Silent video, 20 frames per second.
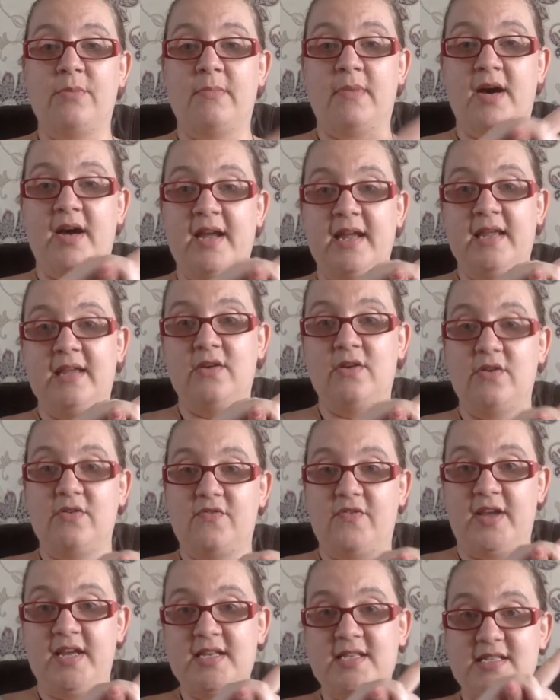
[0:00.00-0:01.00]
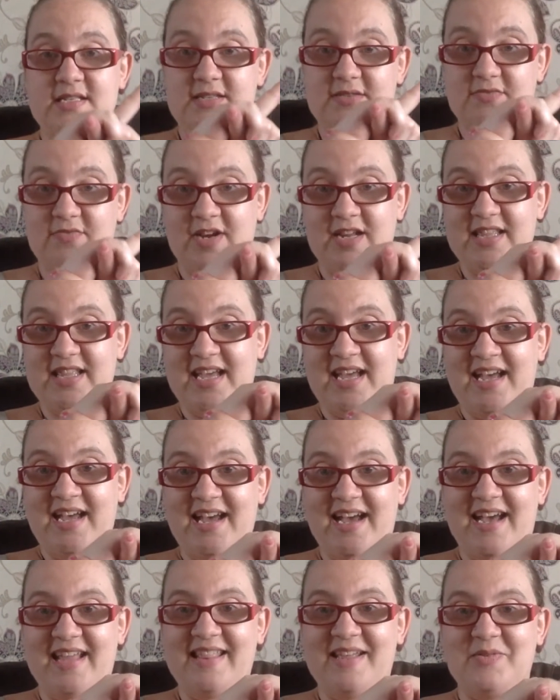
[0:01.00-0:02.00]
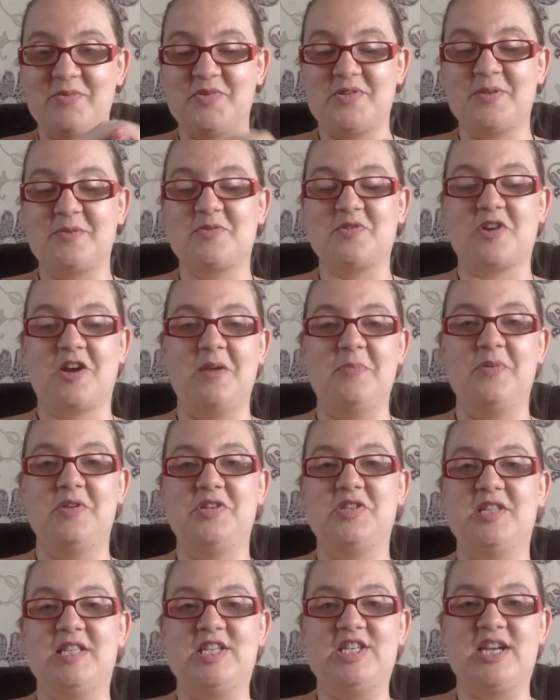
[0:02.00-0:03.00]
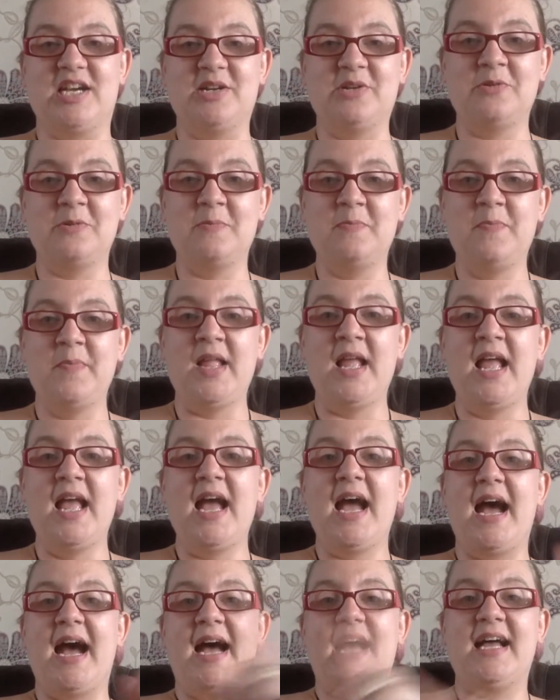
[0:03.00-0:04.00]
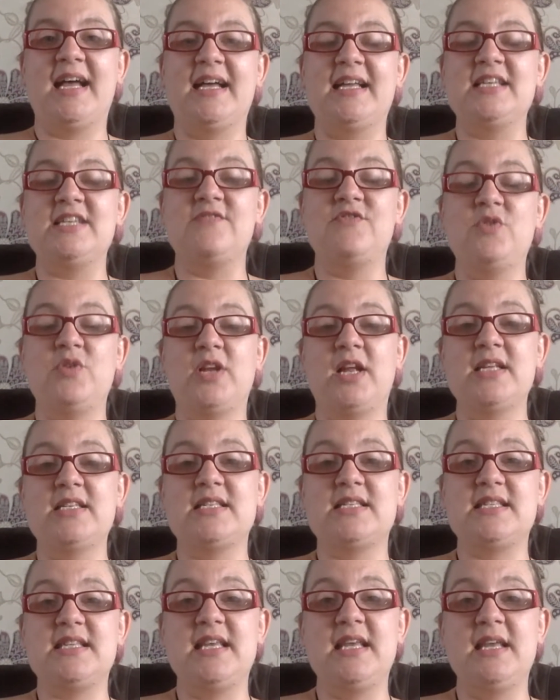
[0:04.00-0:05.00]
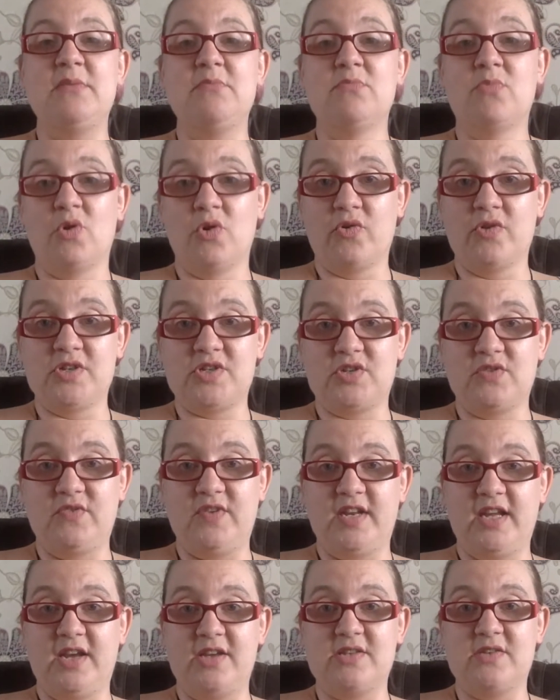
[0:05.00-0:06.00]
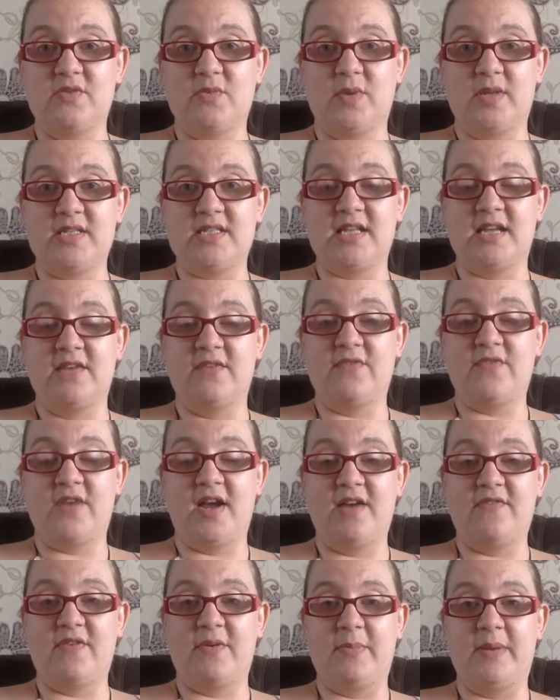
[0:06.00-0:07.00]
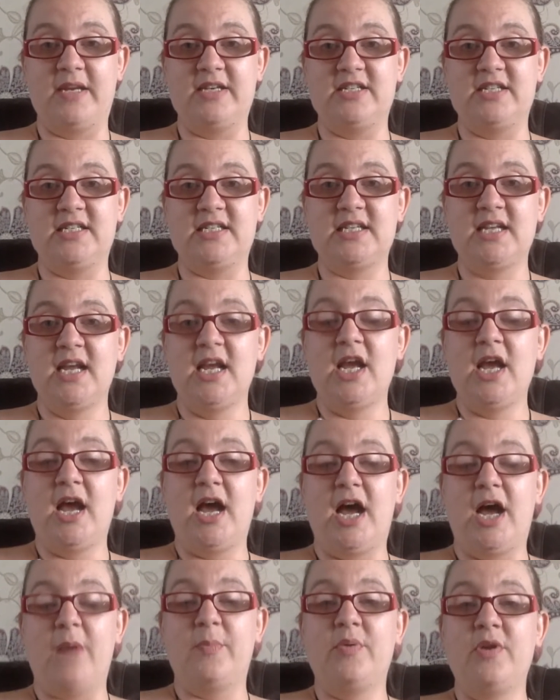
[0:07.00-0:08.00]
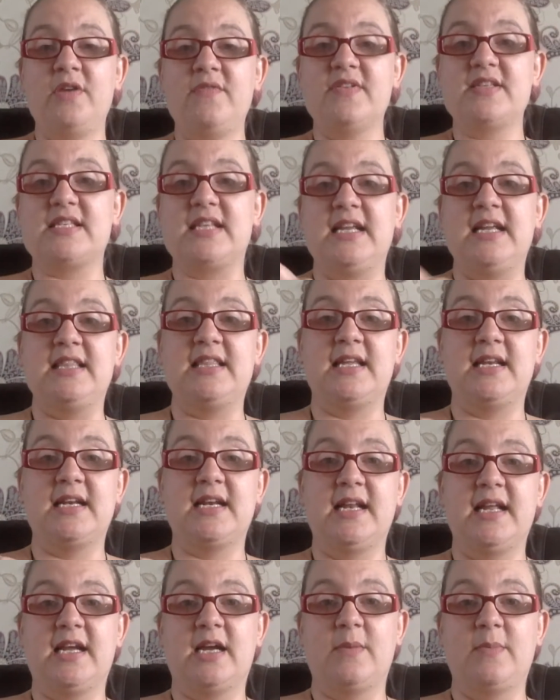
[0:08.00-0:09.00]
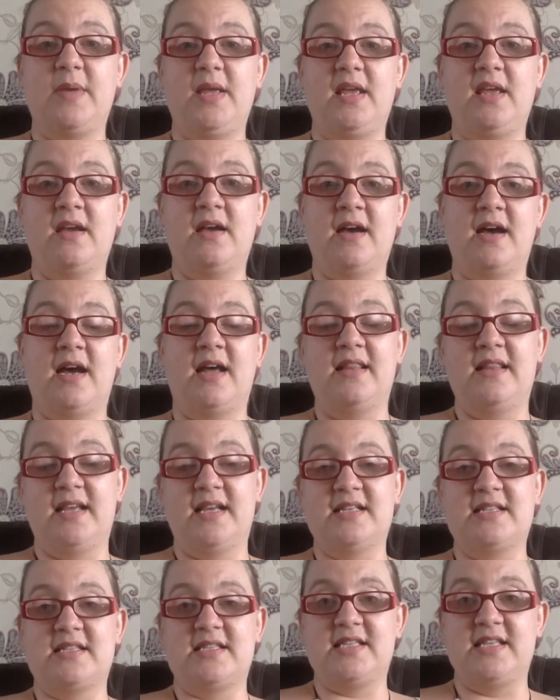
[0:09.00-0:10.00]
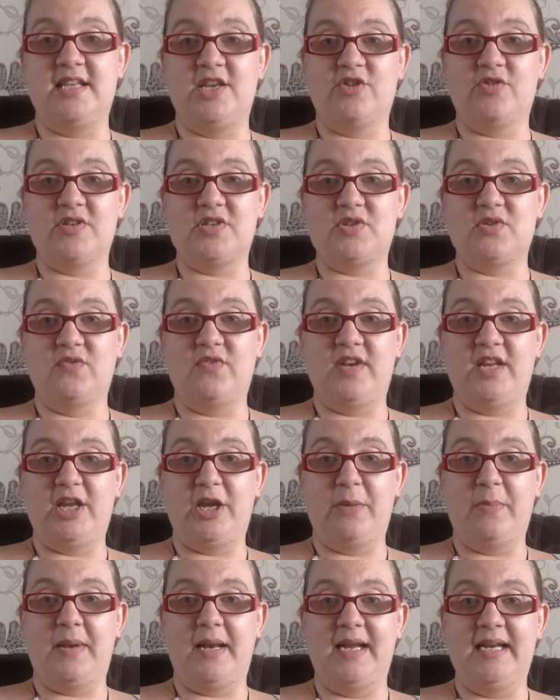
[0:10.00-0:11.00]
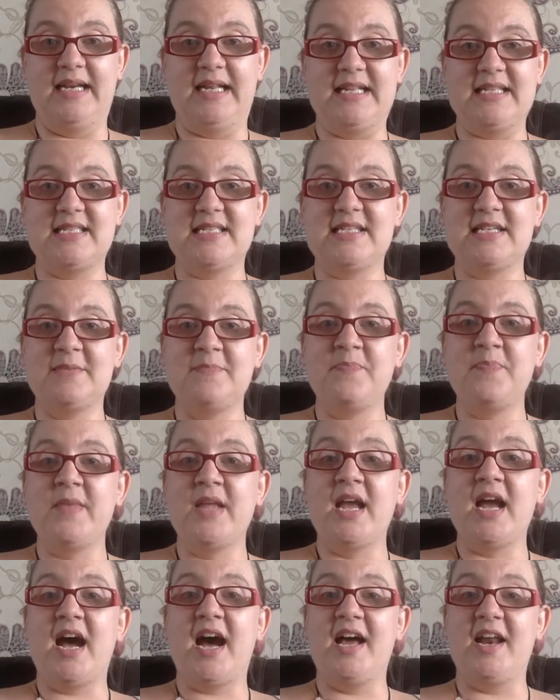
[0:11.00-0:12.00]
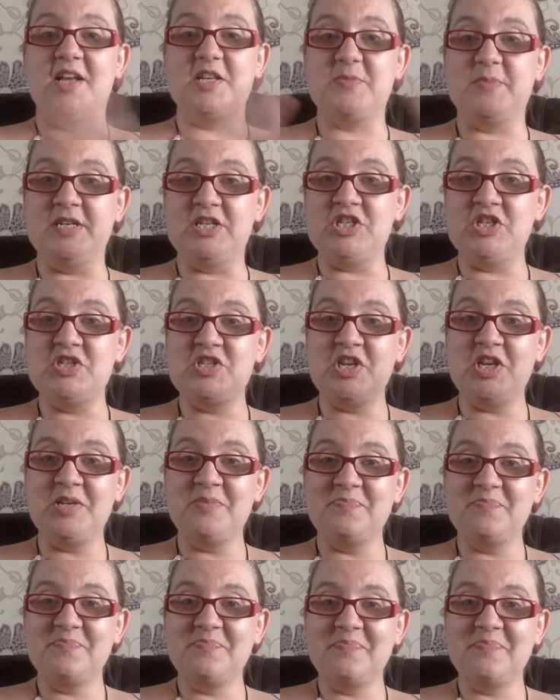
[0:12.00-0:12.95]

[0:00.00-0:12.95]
my face right there, and that will subscribe you to the channel. And if you'd like to see more crystal videos of ones that I have uploaded previously, then click up here and there's the crystal video playlist. And I'll speak to you soon.